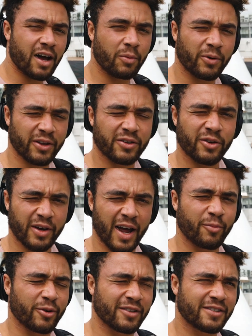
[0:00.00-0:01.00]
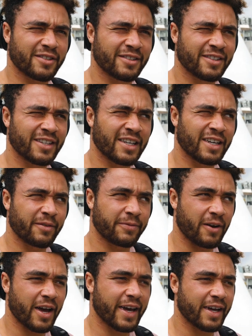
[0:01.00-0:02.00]
it up where there's no cameras,
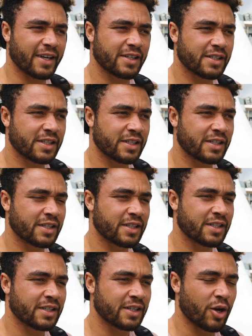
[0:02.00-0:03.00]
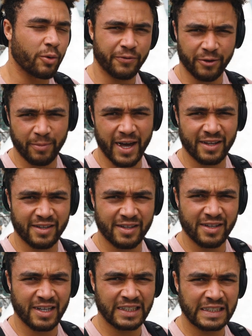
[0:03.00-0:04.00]
fly it, hope for the best.
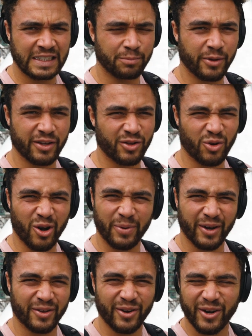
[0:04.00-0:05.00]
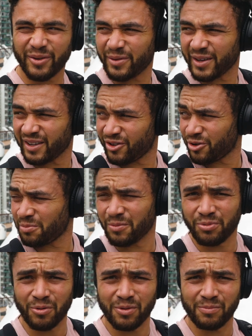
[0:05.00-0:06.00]
But there's no one up here, so I don't think it should be a
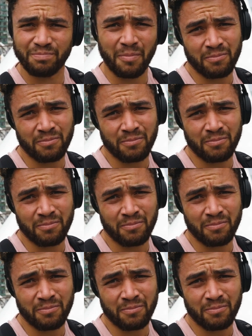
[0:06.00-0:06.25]
problem.